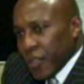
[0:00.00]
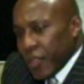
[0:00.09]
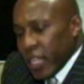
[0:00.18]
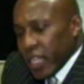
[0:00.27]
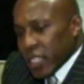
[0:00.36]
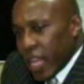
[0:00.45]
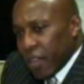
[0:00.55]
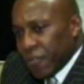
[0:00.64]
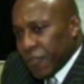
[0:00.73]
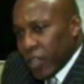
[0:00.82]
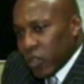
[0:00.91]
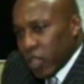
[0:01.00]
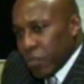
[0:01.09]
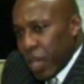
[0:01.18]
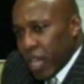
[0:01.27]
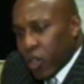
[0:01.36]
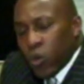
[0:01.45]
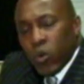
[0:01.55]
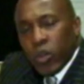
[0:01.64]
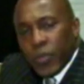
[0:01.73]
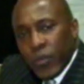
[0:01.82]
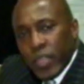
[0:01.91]
things that I felt in my
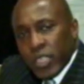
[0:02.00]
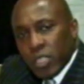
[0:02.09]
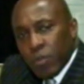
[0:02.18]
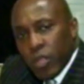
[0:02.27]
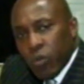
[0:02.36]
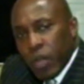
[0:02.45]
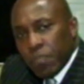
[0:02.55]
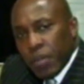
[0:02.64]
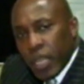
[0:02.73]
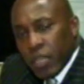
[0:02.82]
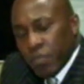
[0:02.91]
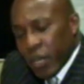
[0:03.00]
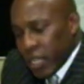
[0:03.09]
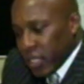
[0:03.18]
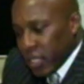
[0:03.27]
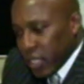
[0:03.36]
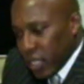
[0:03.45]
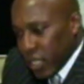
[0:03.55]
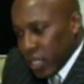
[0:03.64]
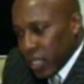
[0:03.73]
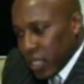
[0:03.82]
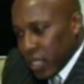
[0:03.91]
core, three inches below my belly button,
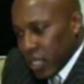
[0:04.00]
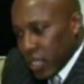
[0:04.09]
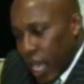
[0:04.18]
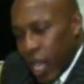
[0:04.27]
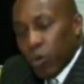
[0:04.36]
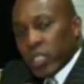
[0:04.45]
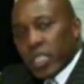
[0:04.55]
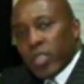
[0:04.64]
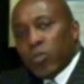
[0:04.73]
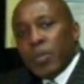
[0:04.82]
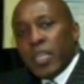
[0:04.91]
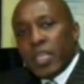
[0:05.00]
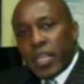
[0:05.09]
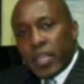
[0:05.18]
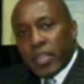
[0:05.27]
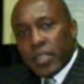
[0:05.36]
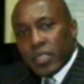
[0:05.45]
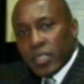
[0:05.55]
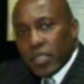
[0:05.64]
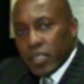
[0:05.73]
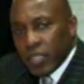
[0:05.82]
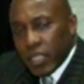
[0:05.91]
I would still be there
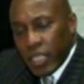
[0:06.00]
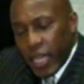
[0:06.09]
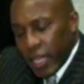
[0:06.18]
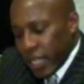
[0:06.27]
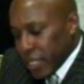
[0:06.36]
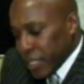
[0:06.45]
today.